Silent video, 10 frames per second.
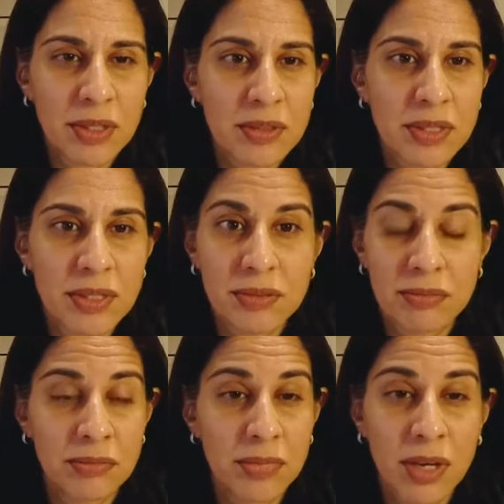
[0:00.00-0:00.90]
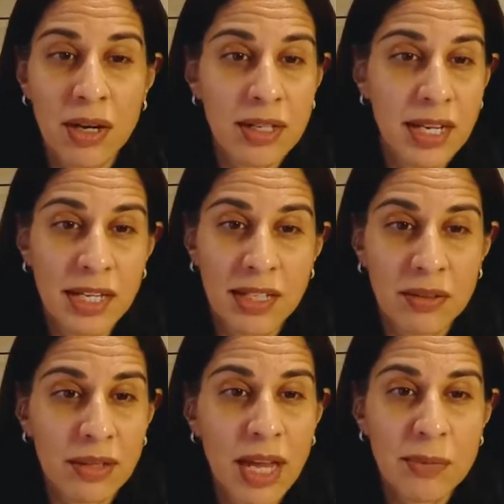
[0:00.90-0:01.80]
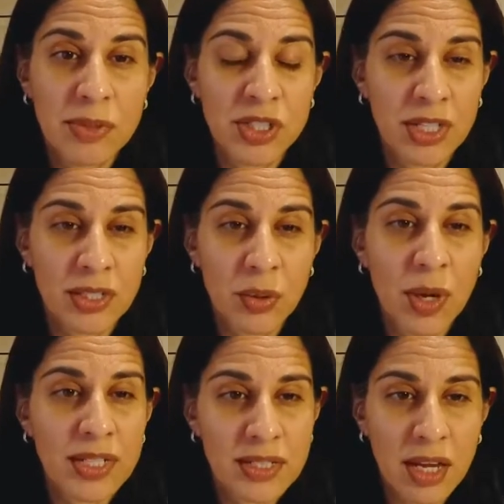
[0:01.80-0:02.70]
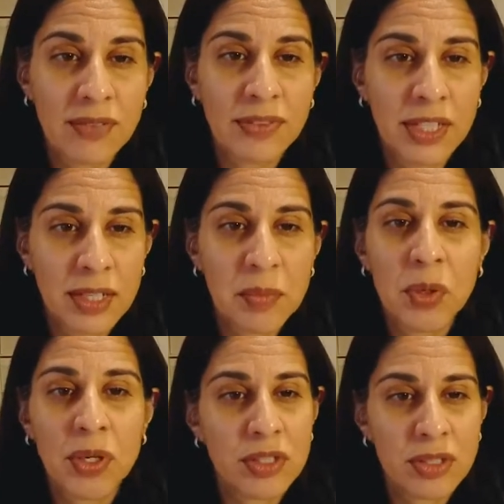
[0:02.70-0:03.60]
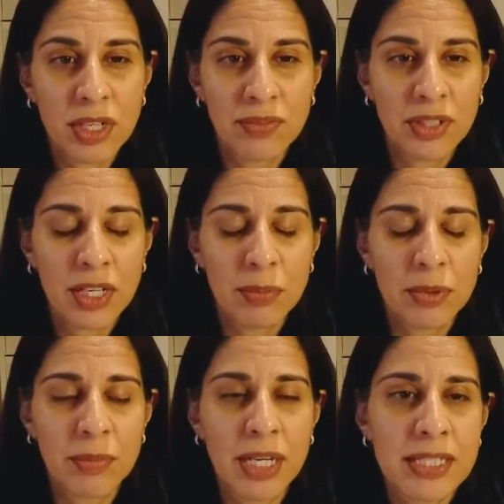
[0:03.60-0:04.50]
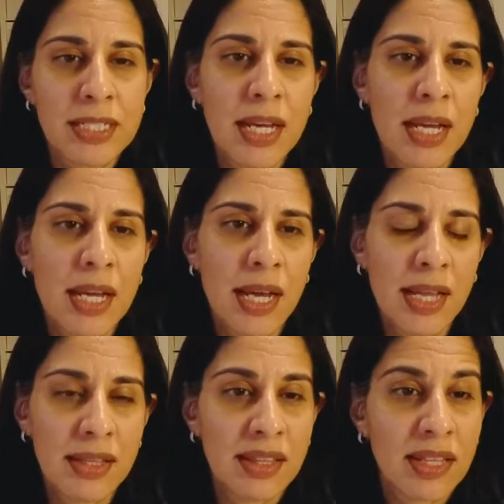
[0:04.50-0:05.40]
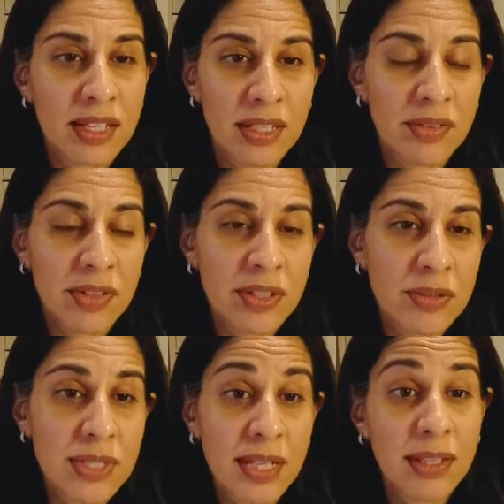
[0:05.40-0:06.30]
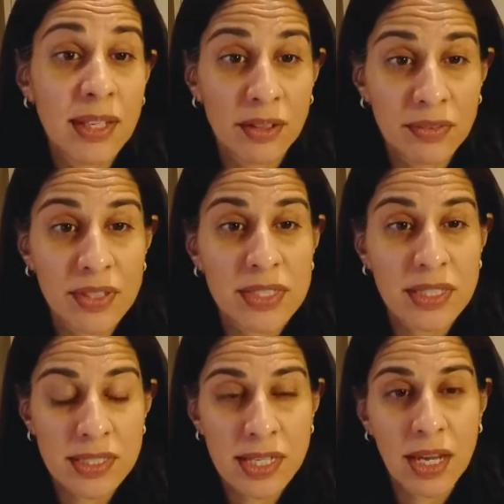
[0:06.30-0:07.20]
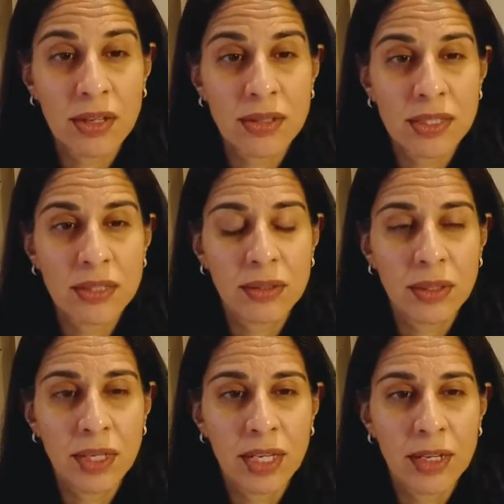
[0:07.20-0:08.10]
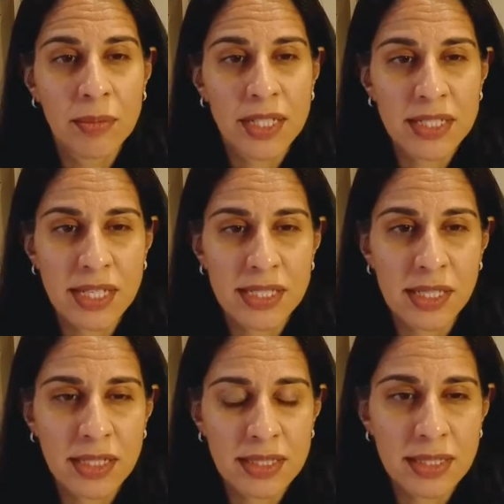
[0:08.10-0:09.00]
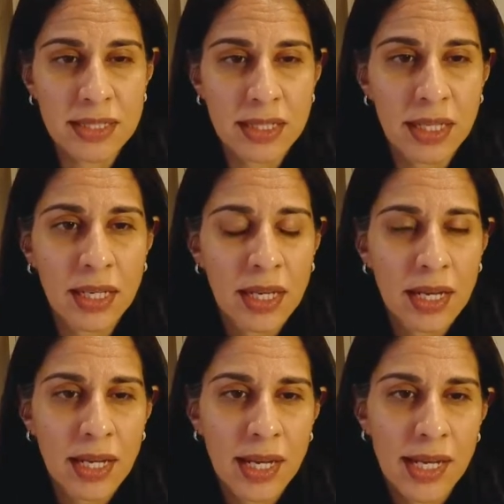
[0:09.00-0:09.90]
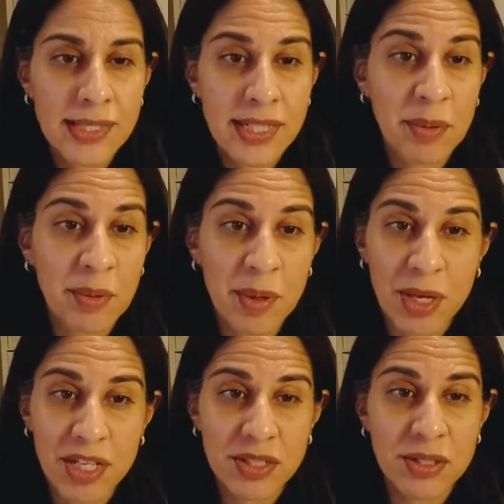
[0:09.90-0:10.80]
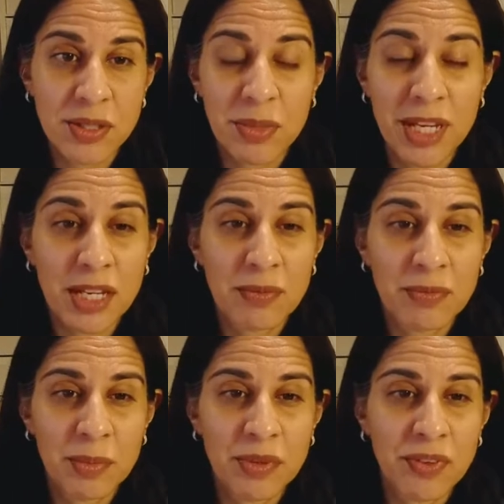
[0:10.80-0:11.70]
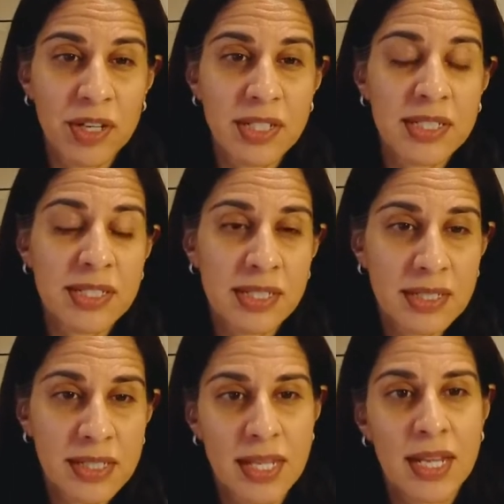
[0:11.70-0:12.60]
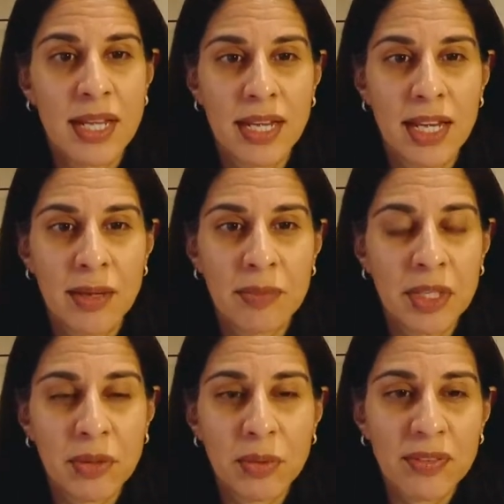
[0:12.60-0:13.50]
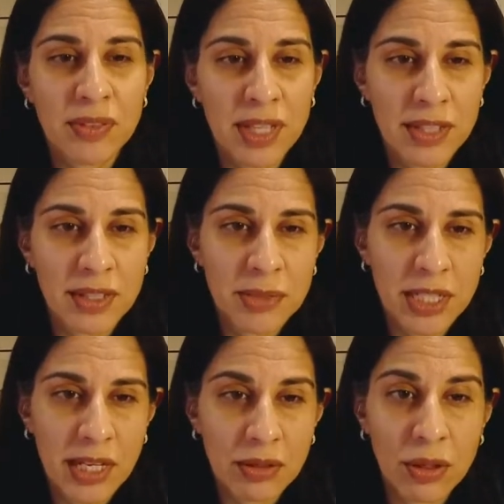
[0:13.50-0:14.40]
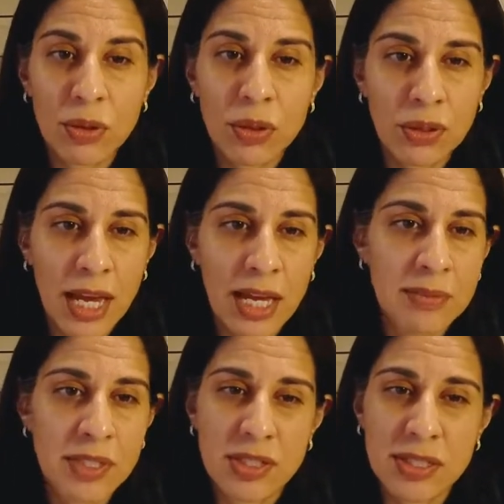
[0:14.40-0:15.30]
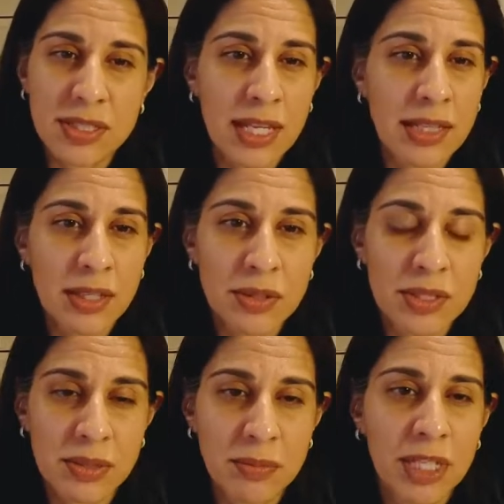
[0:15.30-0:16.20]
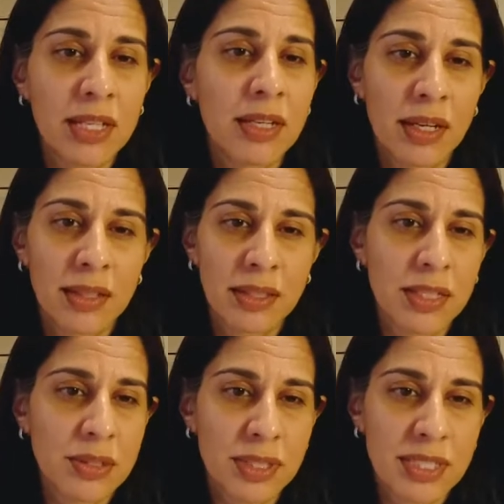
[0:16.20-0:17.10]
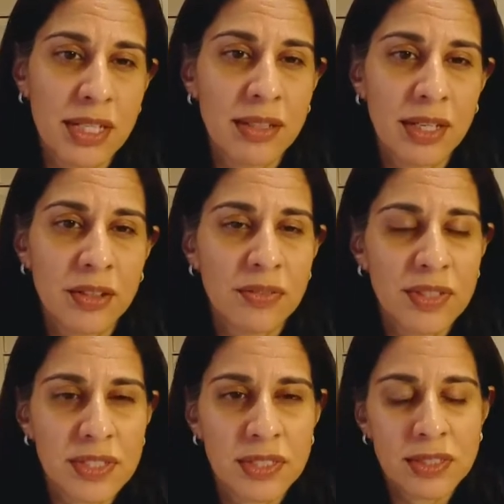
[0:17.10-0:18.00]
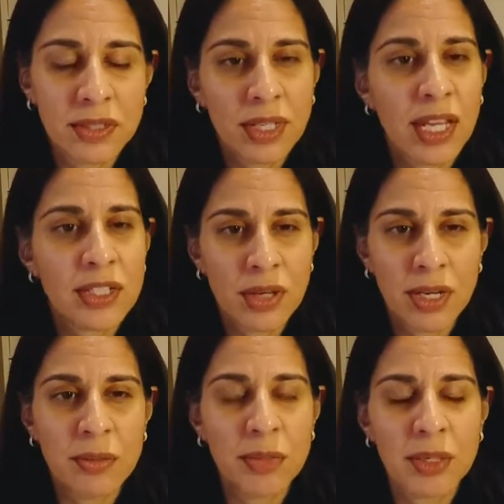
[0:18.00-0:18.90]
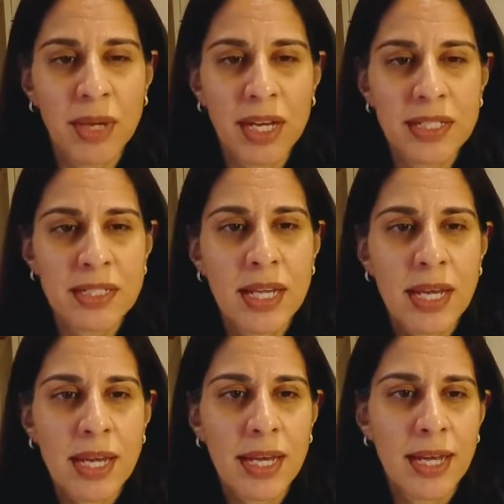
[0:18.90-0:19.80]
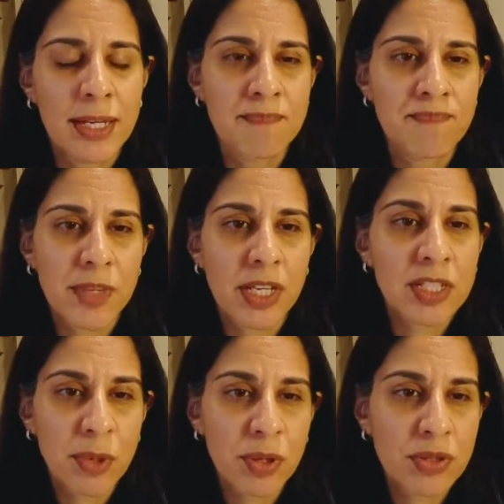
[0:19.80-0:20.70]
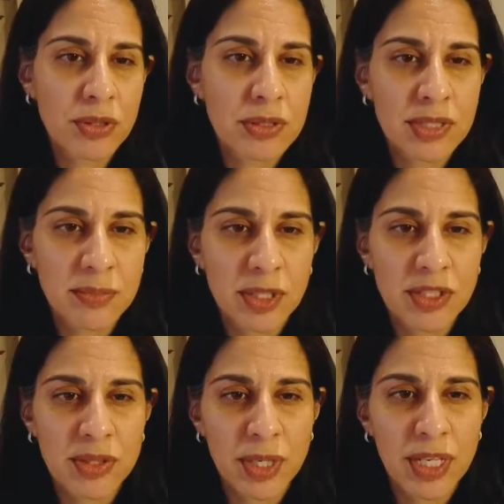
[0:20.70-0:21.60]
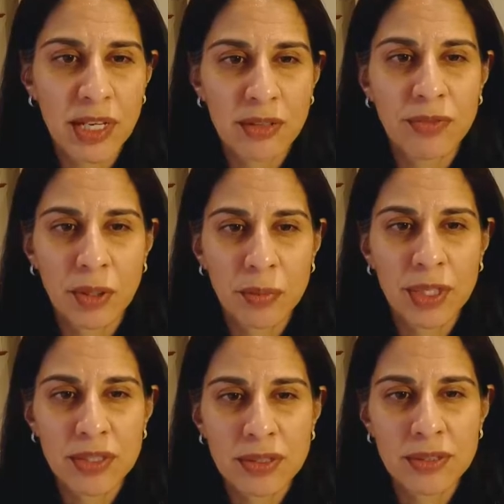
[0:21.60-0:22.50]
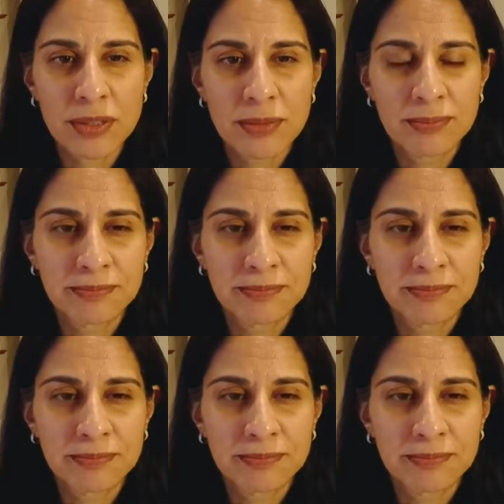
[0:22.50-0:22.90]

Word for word: doses aren't getting their labs checked quite as often anymore, usually every couple months. And then they can even do telehealth visits now to um, assess toxicity. And some of my patients who may come from a far distance, um, you know, we've allowed them to get local labs and just send those to me and then do a telehealth visit. So again, trying to minimize um, exposures as much as we can for our patients.